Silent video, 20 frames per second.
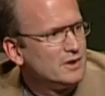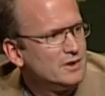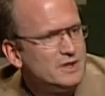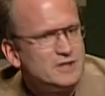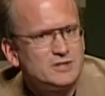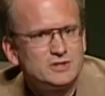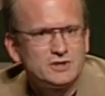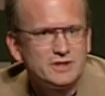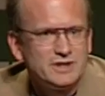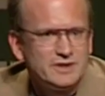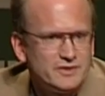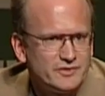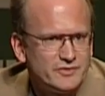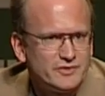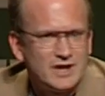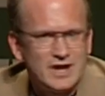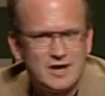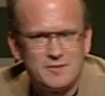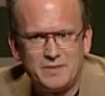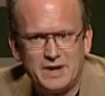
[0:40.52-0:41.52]
Initially, this
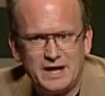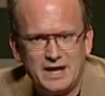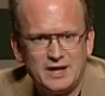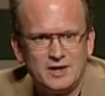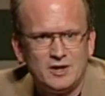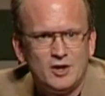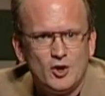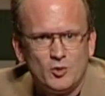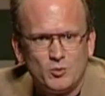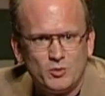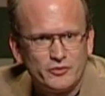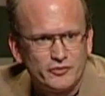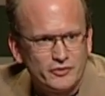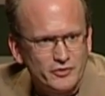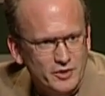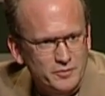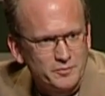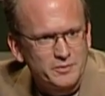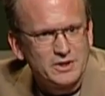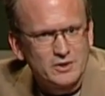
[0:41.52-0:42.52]
campaign was
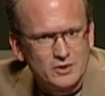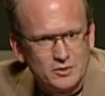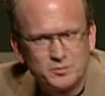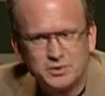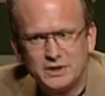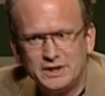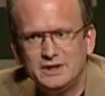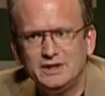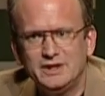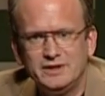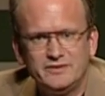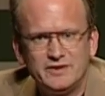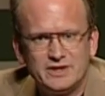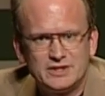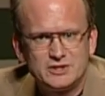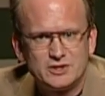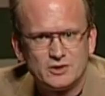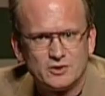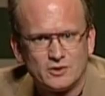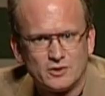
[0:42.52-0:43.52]
something completely
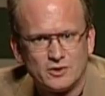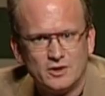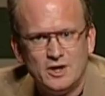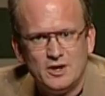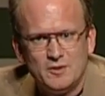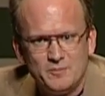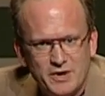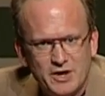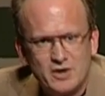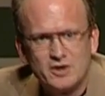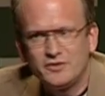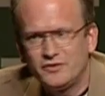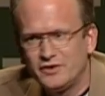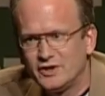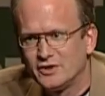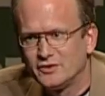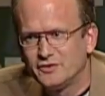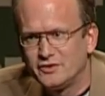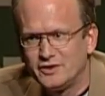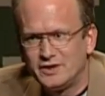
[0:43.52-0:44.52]
digital. Paris
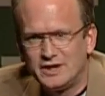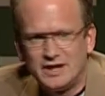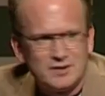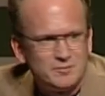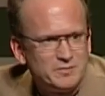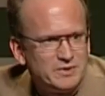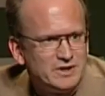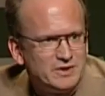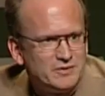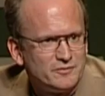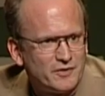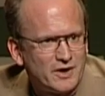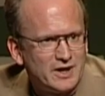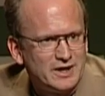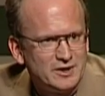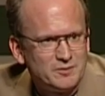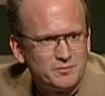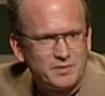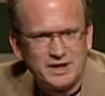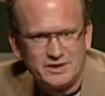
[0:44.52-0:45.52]
Hilton had been
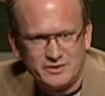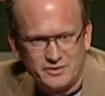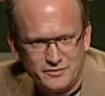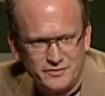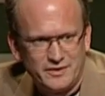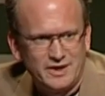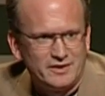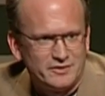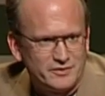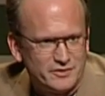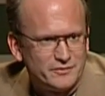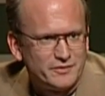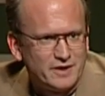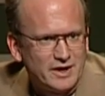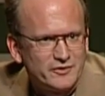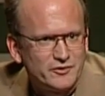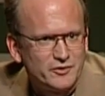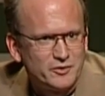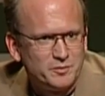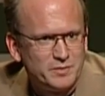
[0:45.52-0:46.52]
invited by
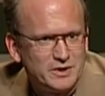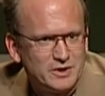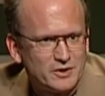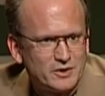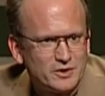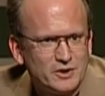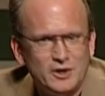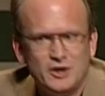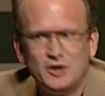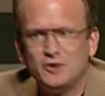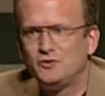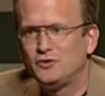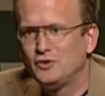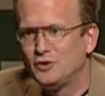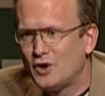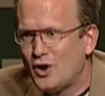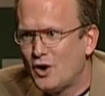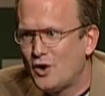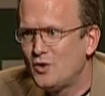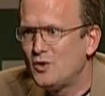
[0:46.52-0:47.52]
Devassa Beer to
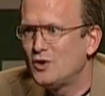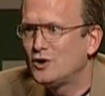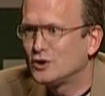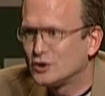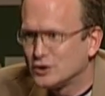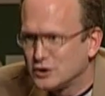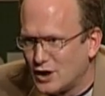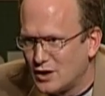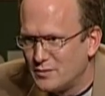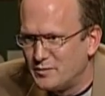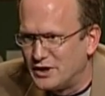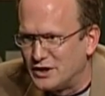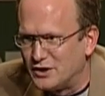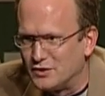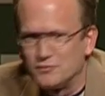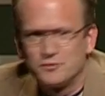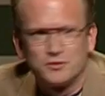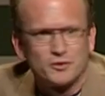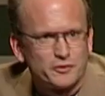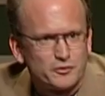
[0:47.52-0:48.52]
go clubbing
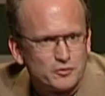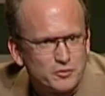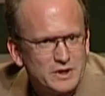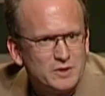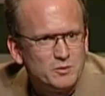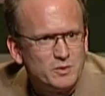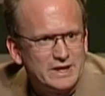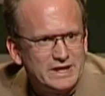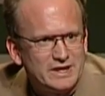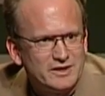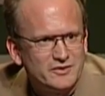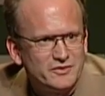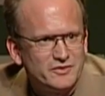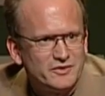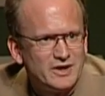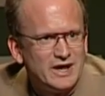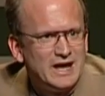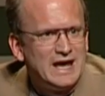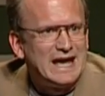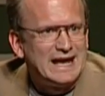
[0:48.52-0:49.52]
for 3 weeks,
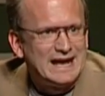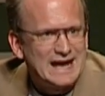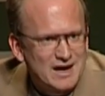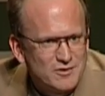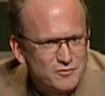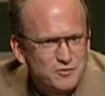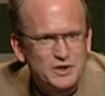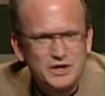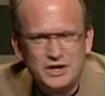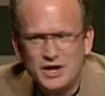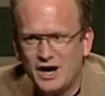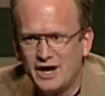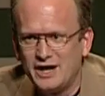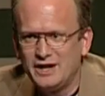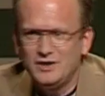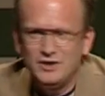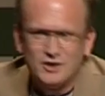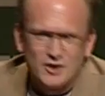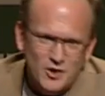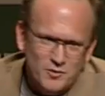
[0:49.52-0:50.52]
and every
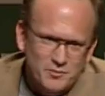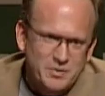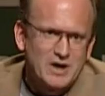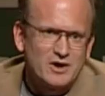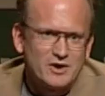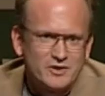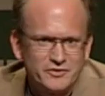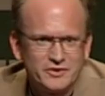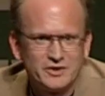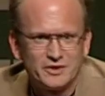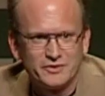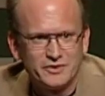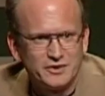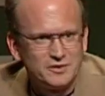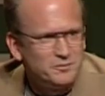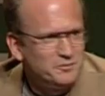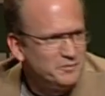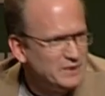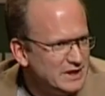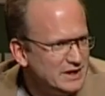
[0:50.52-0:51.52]
night, you know, Paris
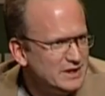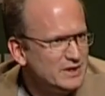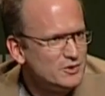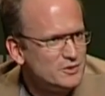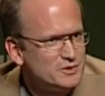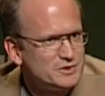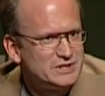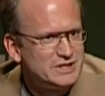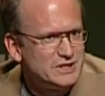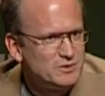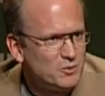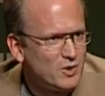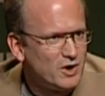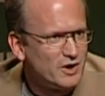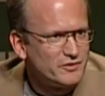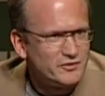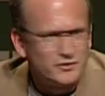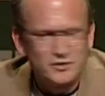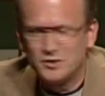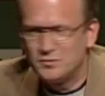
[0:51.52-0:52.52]
Hilton, being who she
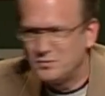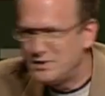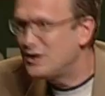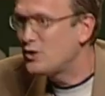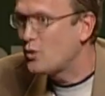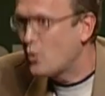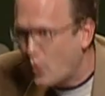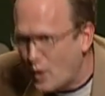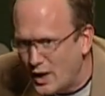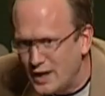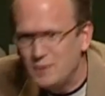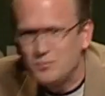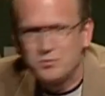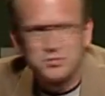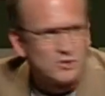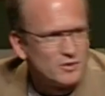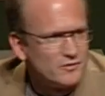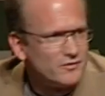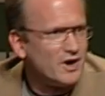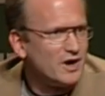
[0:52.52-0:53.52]
was, could be quite
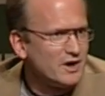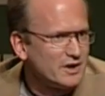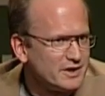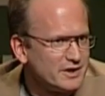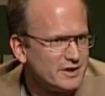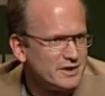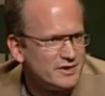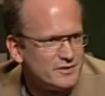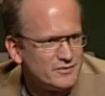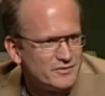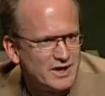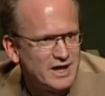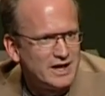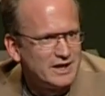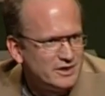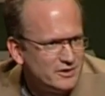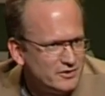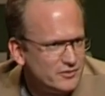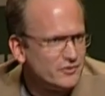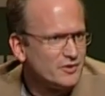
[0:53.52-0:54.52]
provocative
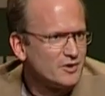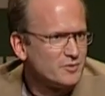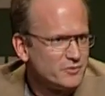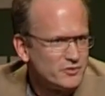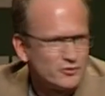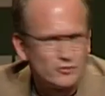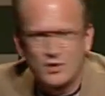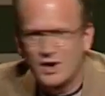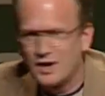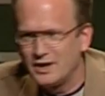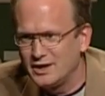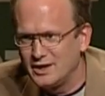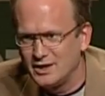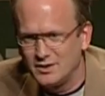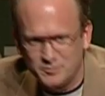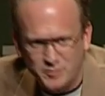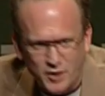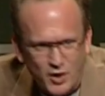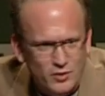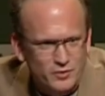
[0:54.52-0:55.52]
and in some striking
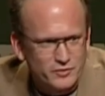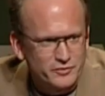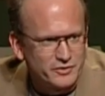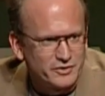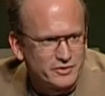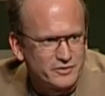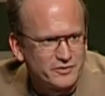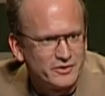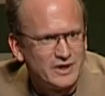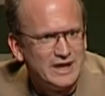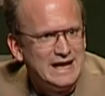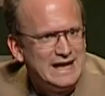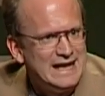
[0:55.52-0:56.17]
poses.